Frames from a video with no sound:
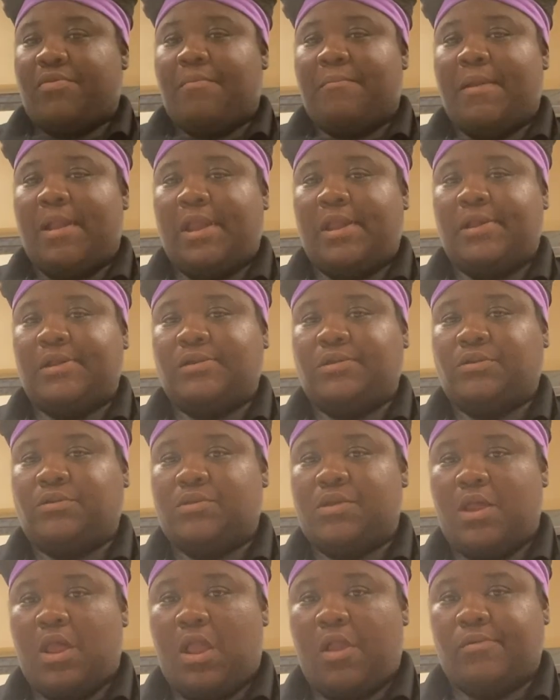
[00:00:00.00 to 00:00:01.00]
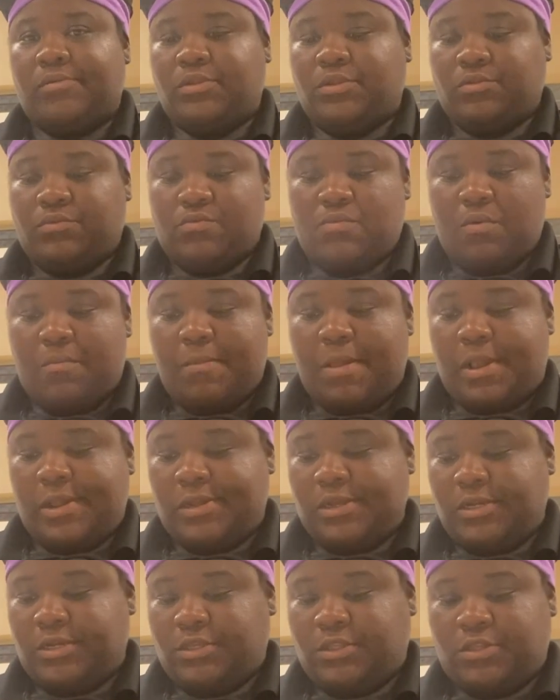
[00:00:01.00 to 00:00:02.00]
going to show you guys
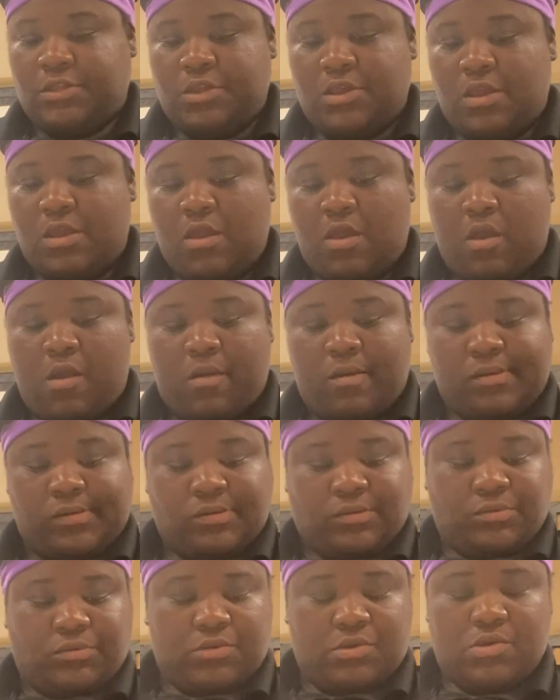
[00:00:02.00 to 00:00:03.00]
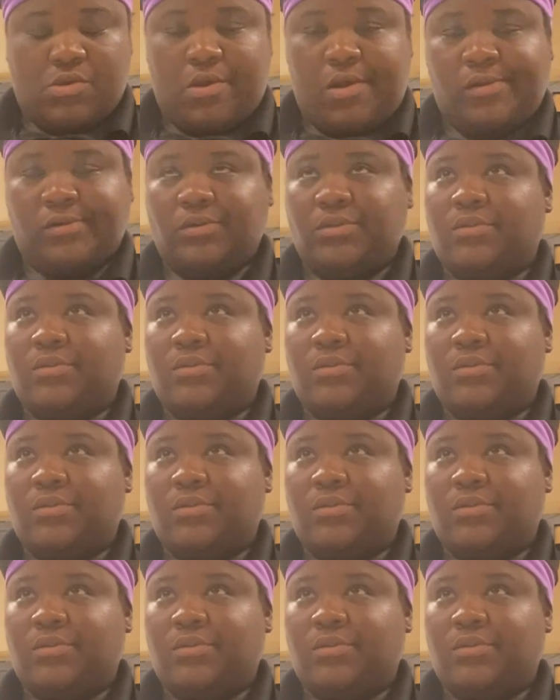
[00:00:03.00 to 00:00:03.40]
is the